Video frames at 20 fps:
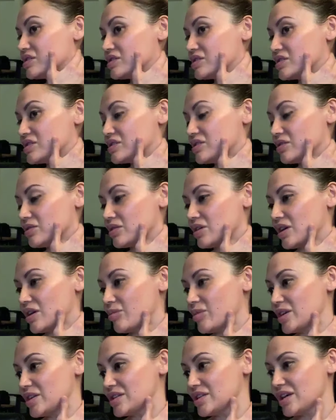So
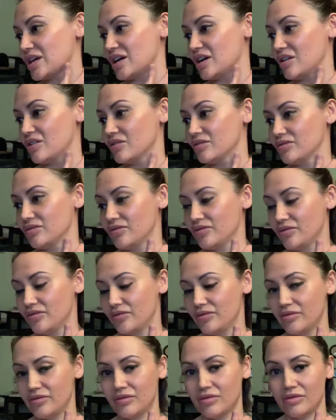coming down
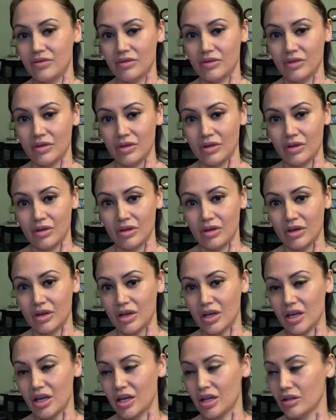
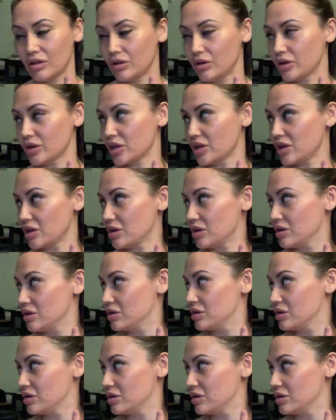and looking.